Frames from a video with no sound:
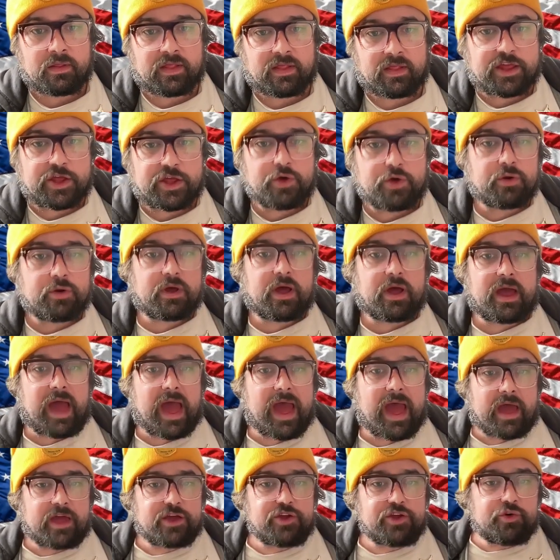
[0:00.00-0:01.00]
Like you
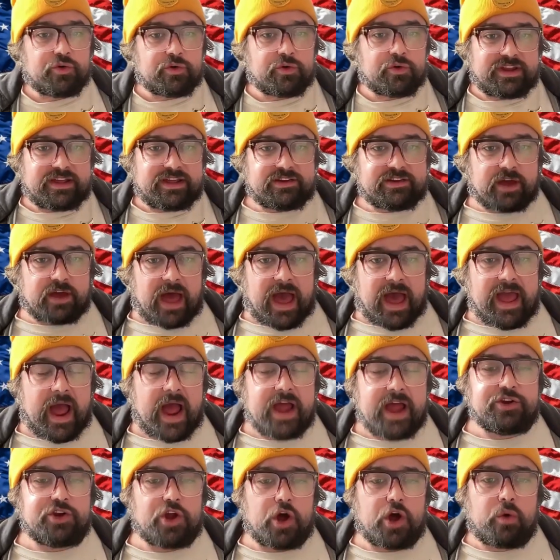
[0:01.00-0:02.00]
don't need to.
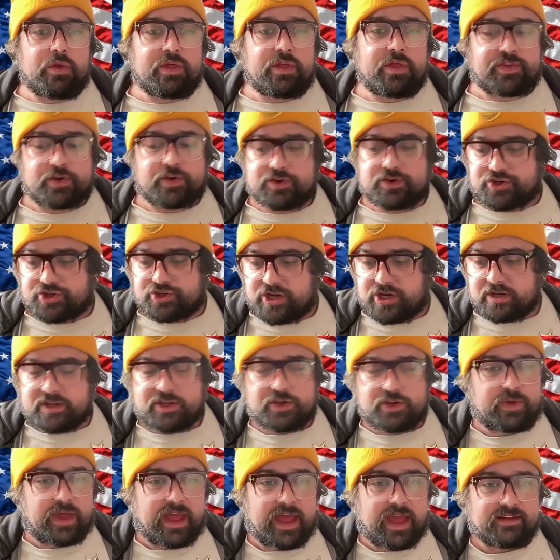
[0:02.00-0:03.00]
I know that there's
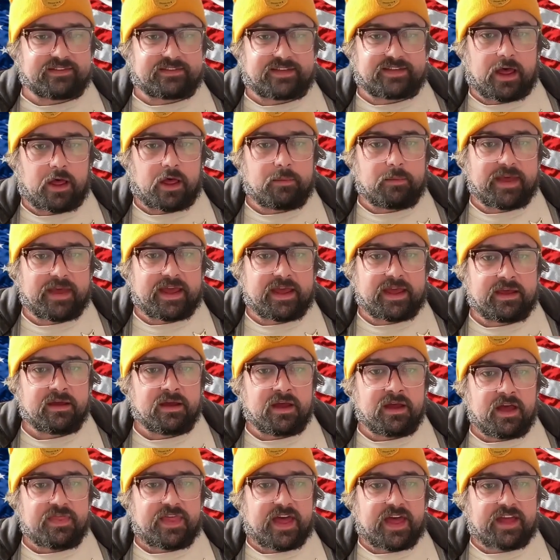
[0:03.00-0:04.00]
shit you can't tell me.
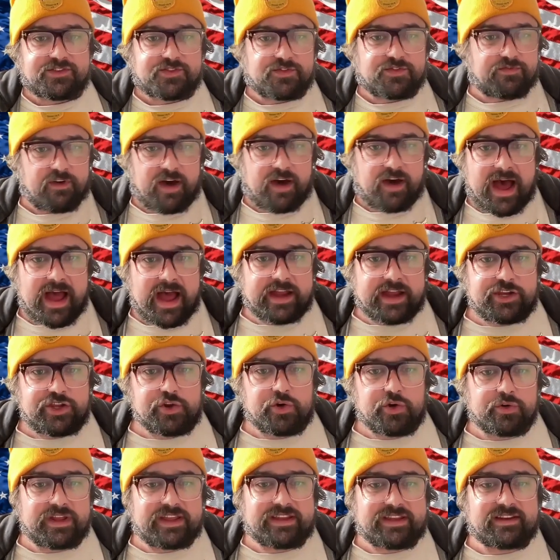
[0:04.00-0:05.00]
That's fine.
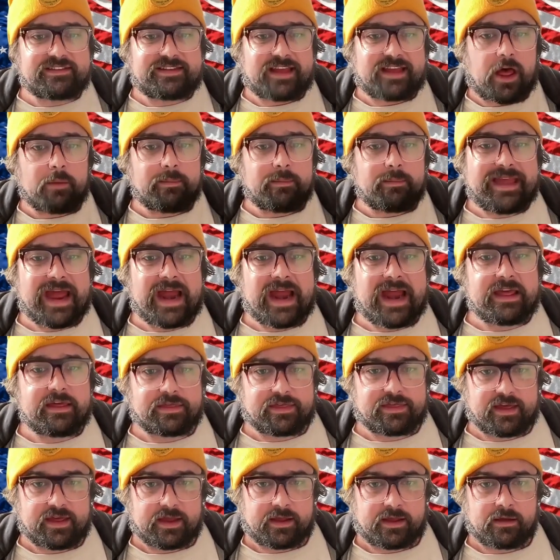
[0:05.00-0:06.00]
You don't need to tell me
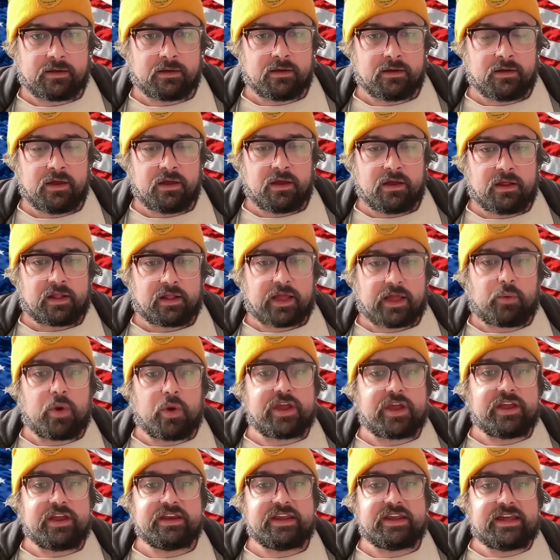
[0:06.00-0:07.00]
anything. Like,
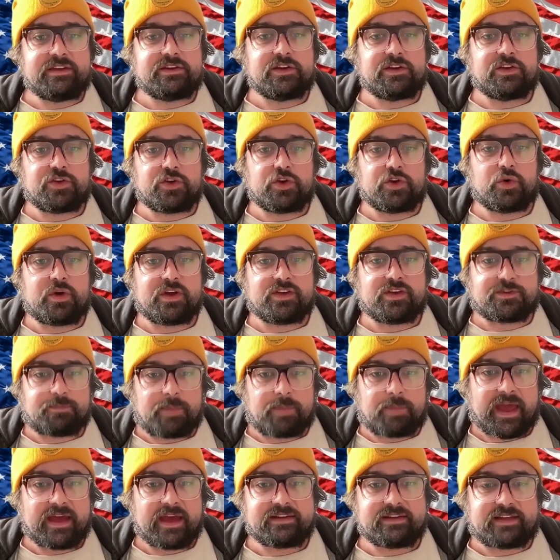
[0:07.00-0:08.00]
what you need to do is
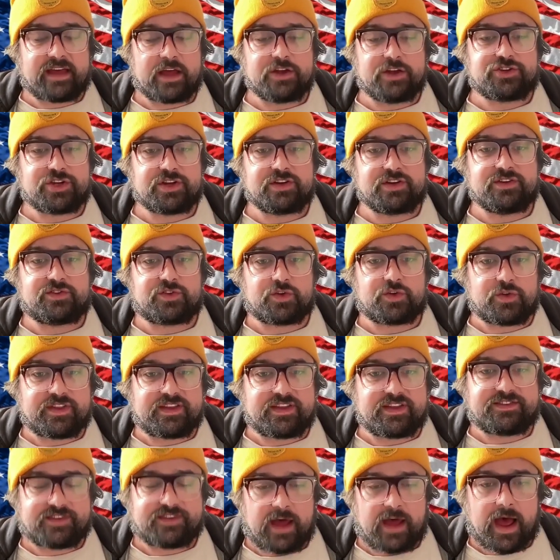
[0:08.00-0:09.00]
pay attention to
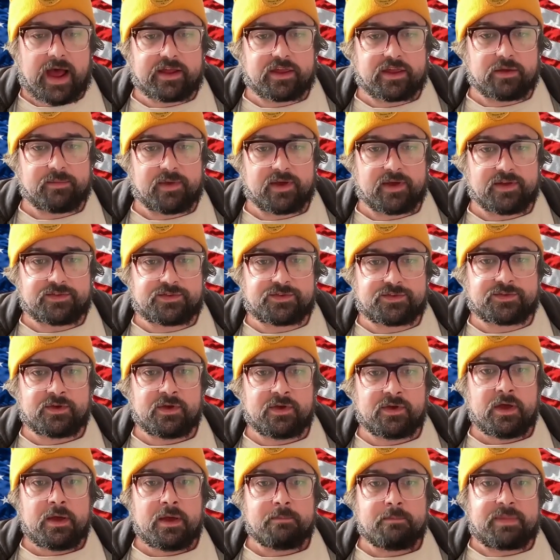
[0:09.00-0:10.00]
these documents,
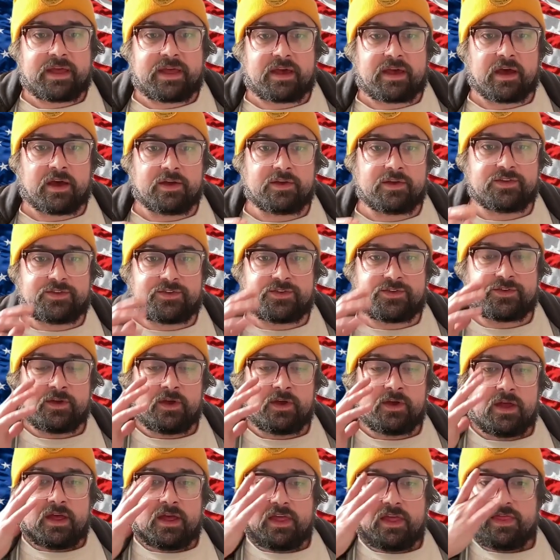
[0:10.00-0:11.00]
because
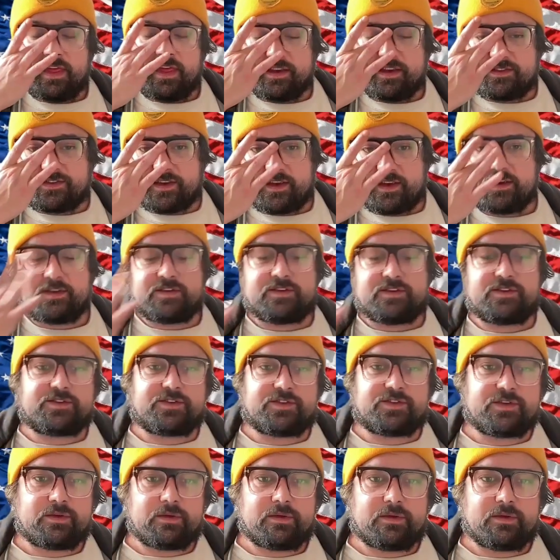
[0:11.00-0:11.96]
this is.